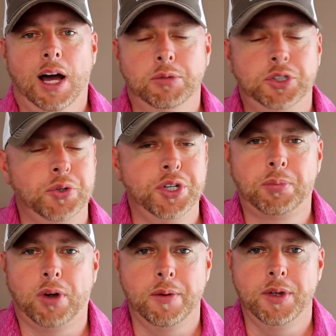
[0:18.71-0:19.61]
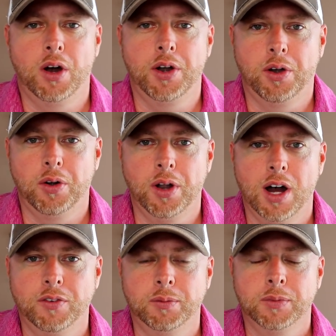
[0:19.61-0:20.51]
I'm sure you probably already heard
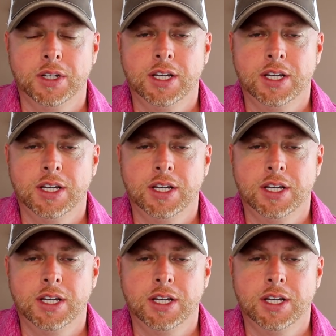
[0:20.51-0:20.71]
of them.